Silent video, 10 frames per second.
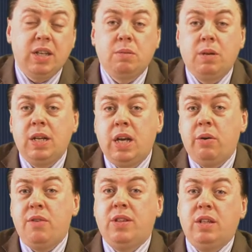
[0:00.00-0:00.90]
explained,
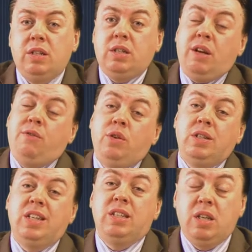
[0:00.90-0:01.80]
however, that
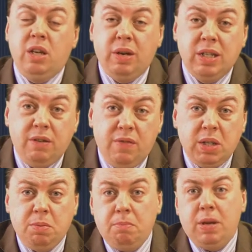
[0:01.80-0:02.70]
Jefferies is a U S
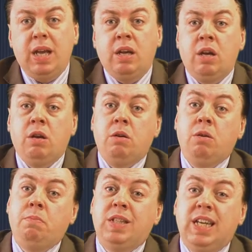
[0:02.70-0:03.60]
investment bank and
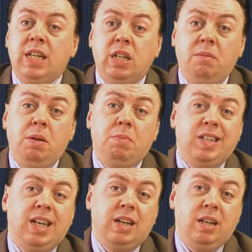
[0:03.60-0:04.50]
could potentially be
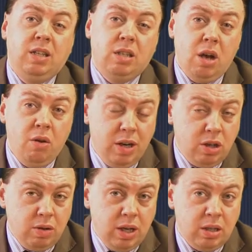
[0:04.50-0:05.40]
protecting its own
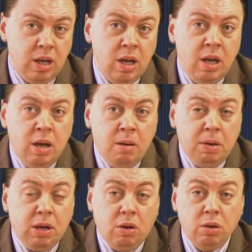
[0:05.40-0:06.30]
interests
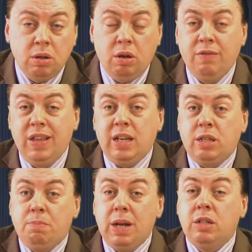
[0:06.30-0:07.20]
because of the
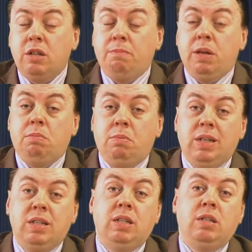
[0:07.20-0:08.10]
expansion of Purple
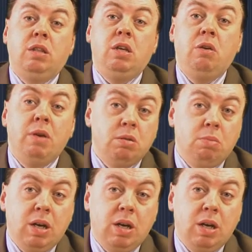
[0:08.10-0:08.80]
Bricks into the U S